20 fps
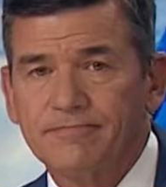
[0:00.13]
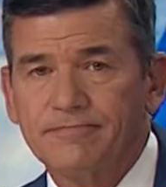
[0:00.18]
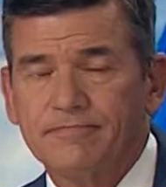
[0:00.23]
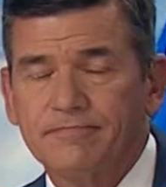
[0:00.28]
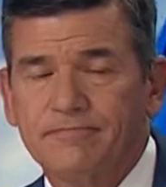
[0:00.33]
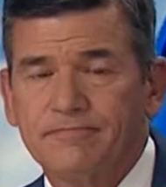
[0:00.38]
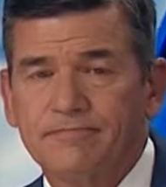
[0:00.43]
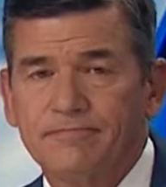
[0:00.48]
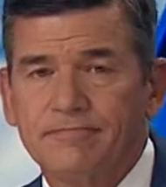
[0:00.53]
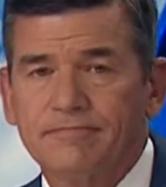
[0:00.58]

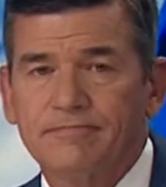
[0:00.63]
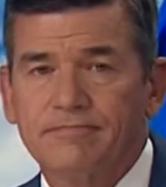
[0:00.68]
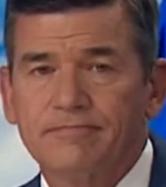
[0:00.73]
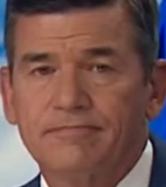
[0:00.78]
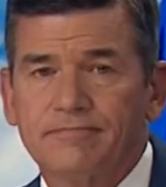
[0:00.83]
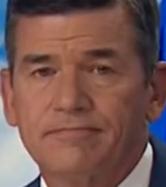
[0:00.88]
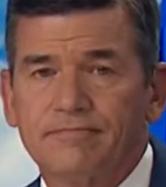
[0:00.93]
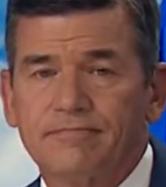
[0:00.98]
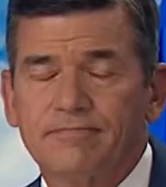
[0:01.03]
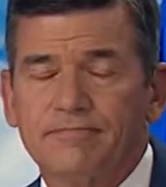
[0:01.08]

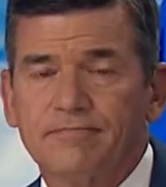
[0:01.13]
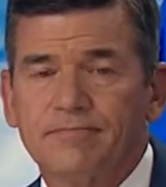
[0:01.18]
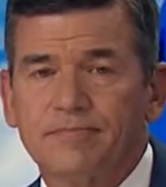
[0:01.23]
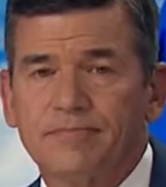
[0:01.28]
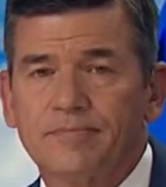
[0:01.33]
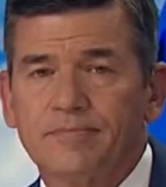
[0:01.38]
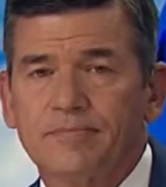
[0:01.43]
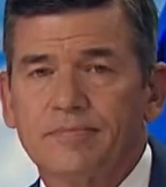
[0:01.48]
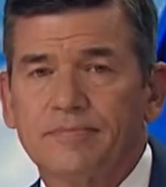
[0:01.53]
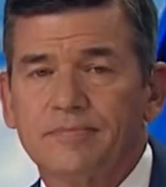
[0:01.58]

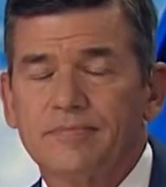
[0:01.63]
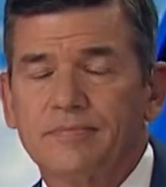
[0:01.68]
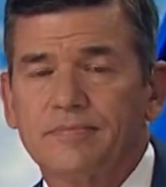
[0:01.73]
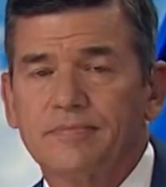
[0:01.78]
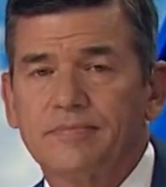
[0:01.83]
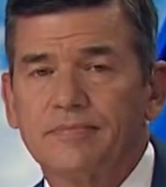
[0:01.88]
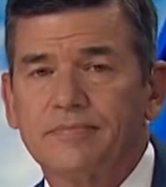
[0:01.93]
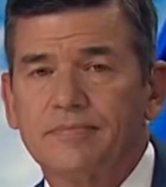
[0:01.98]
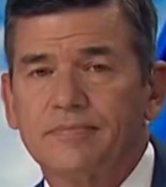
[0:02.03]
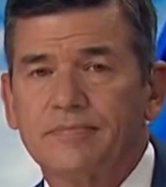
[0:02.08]

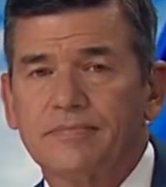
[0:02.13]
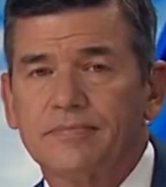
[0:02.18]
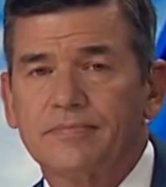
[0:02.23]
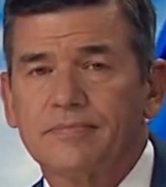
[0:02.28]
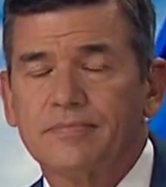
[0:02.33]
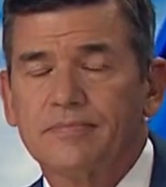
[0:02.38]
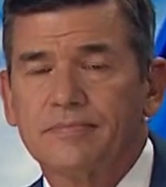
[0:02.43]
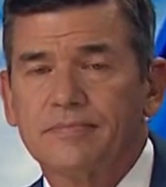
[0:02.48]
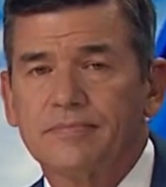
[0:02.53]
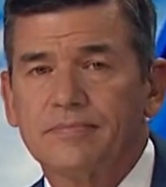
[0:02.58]

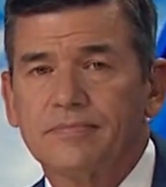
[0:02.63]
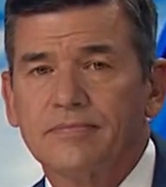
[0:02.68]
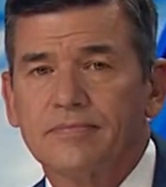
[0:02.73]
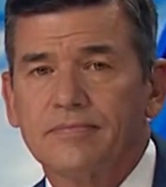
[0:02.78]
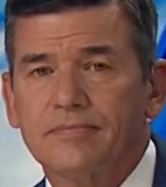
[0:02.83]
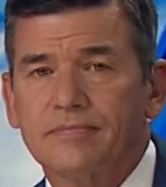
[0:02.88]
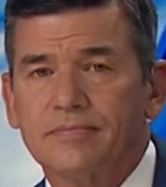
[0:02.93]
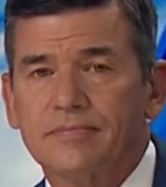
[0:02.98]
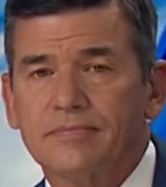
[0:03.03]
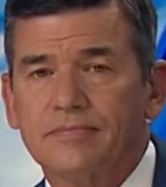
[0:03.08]

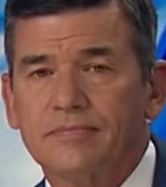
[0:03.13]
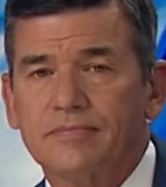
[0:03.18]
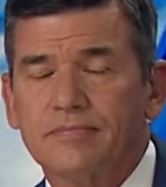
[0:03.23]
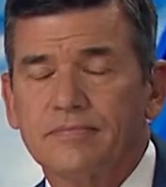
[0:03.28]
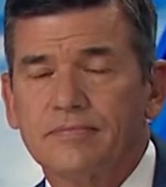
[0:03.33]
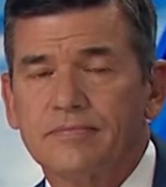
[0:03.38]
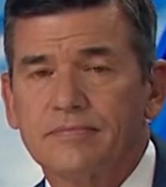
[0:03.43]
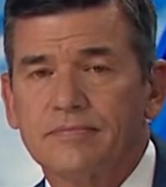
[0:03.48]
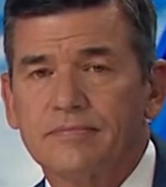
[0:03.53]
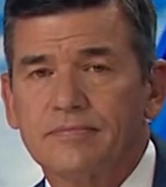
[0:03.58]

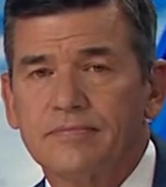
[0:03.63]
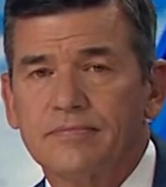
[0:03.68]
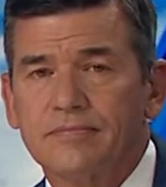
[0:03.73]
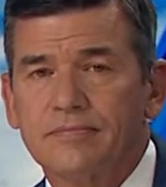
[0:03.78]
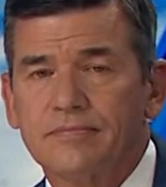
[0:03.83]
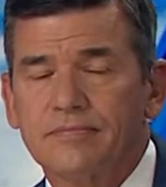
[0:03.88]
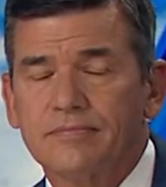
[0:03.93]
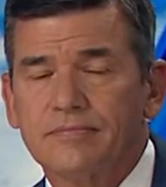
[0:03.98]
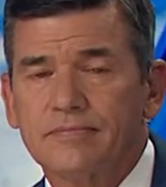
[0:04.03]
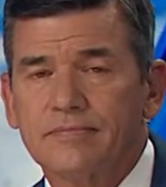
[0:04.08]

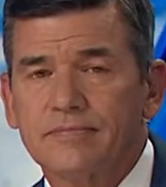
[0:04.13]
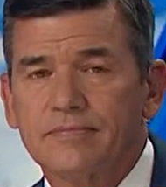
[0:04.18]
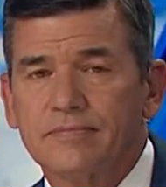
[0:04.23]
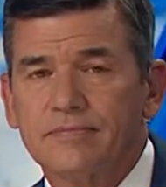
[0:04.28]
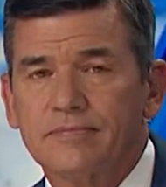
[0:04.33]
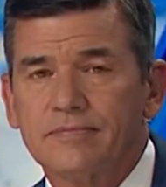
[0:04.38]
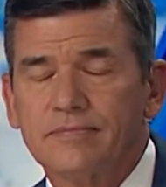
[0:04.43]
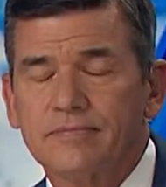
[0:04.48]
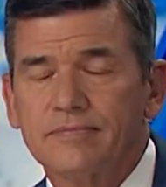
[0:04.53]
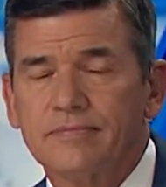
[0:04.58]

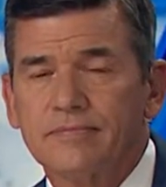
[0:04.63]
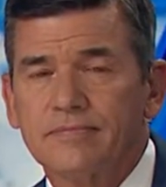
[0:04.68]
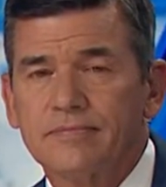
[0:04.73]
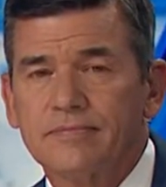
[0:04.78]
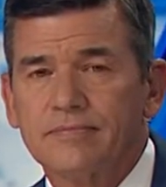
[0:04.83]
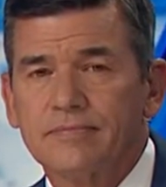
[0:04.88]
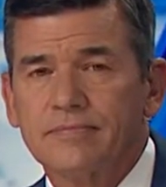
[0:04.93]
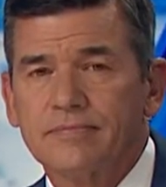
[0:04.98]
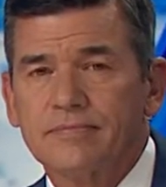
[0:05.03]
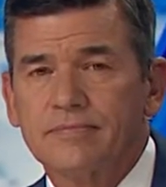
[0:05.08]

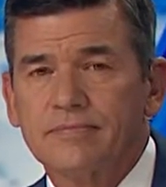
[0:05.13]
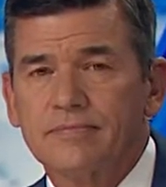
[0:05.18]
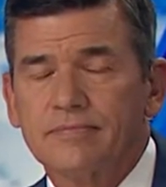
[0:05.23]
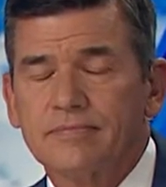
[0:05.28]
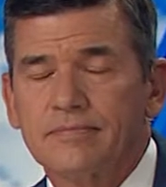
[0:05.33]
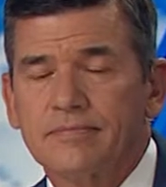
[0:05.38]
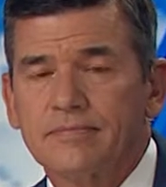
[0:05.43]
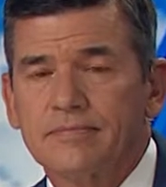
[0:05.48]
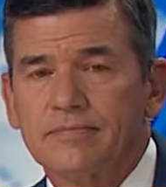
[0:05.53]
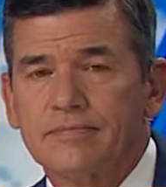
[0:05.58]

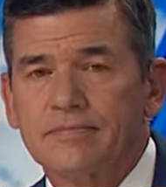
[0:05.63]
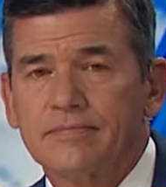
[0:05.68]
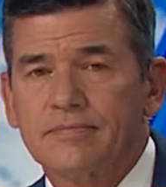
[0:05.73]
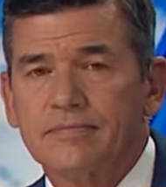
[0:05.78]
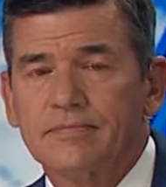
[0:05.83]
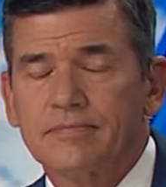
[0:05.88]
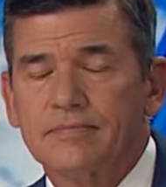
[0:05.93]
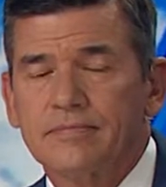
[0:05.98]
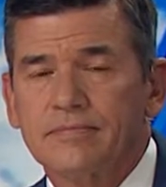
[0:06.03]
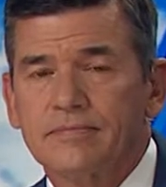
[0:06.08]

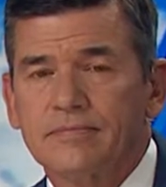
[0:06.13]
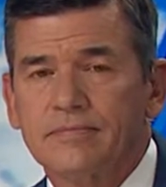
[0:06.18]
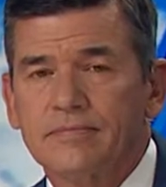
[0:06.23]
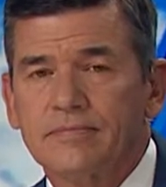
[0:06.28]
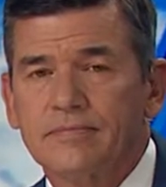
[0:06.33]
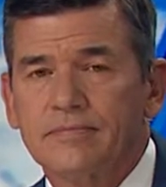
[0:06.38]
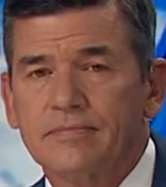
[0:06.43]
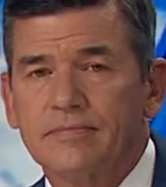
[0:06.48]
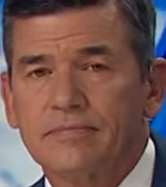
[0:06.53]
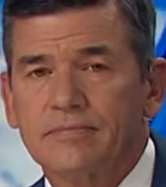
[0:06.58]

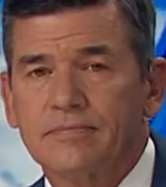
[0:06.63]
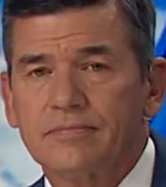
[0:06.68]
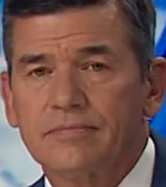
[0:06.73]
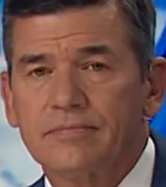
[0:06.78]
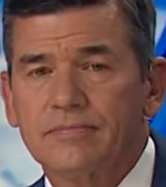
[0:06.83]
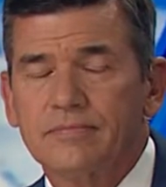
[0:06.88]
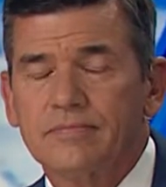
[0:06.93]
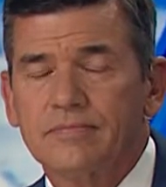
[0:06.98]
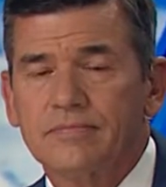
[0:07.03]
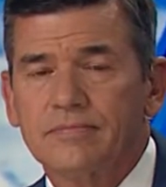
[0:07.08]

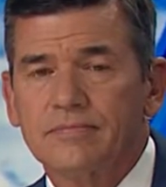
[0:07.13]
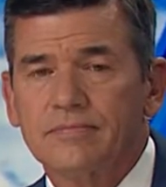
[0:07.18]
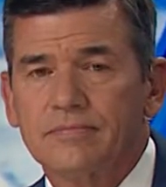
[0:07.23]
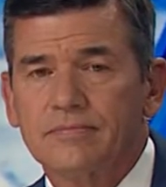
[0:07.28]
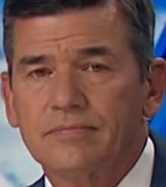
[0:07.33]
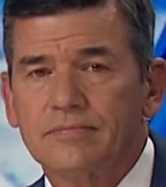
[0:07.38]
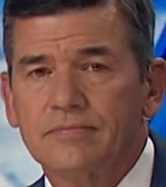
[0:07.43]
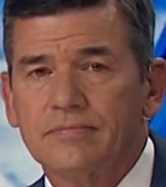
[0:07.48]
(silent)